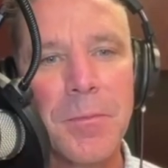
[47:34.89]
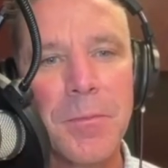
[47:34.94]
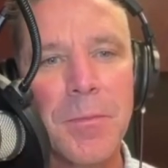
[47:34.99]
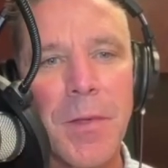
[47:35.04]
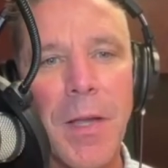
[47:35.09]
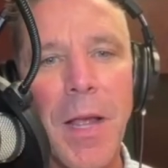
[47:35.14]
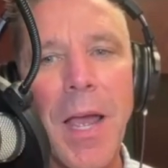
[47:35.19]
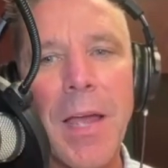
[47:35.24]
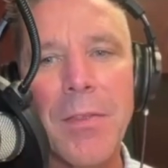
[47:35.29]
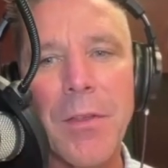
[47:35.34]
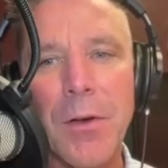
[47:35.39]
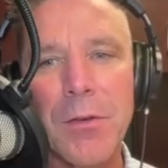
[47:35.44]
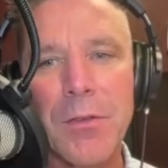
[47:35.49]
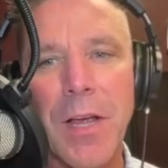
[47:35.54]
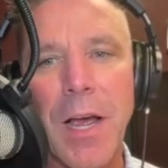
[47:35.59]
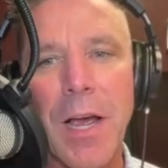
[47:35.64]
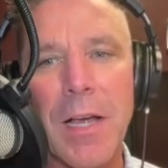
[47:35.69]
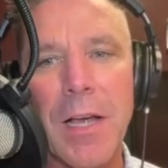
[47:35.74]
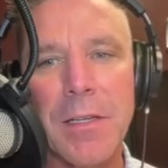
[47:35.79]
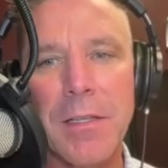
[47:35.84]
those
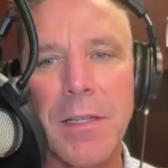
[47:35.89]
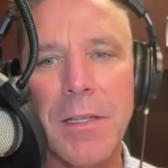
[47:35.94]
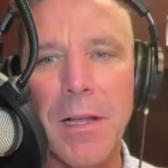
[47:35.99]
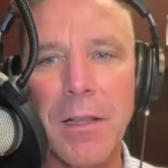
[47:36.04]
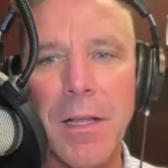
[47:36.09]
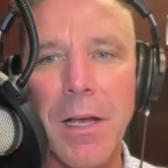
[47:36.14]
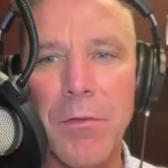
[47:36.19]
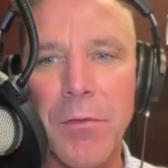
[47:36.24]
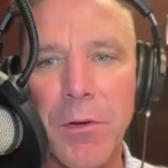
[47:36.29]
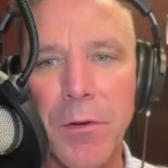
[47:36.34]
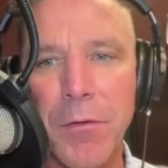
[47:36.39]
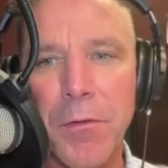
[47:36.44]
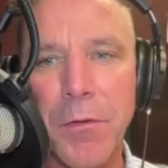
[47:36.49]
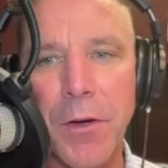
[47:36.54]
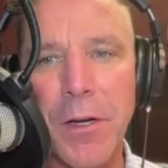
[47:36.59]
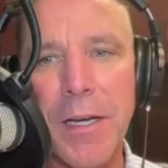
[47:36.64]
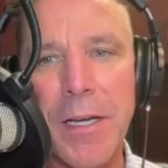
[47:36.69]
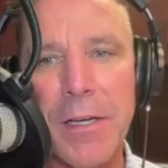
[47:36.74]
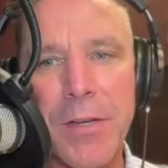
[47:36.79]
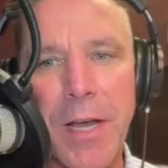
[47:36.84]
guys at that level are
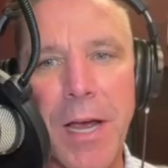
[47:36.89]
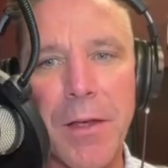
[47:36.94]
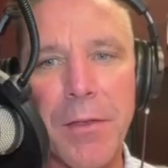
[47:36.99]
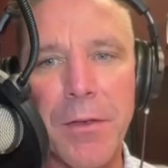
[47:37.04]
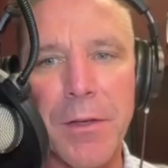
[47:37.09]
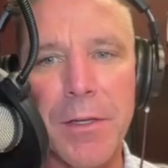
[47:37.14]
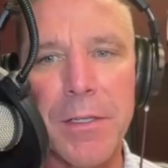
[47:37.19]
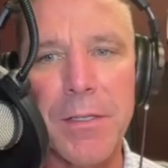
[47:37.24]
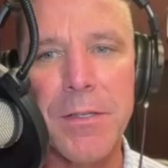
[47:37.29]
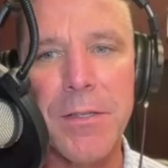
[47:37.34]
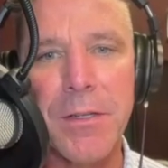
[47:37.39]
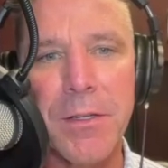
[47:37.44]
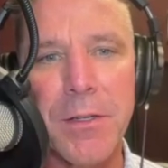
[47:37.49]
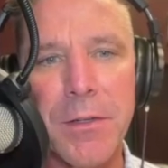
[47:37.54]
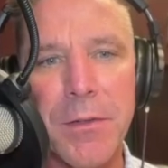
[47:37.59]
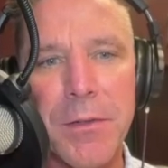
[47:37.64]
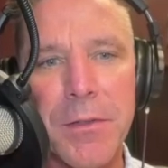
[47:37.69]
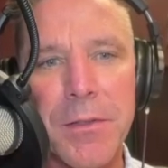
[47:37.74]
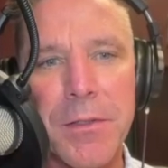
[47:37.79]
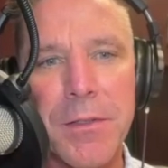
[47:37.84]
freakish athletes too.
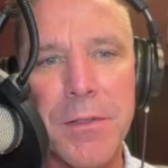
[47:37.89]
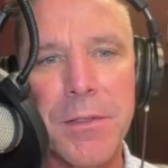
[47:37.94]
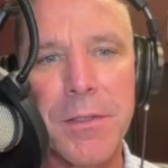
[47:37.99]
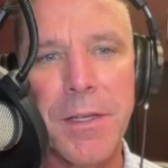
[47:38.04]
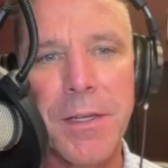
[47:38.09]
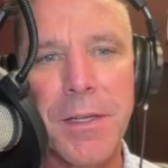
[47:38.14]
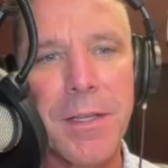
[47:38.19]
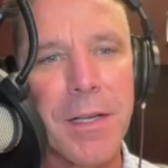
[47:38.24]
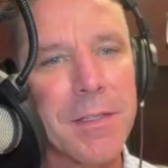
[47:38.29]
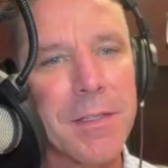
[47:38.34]
Like, that's the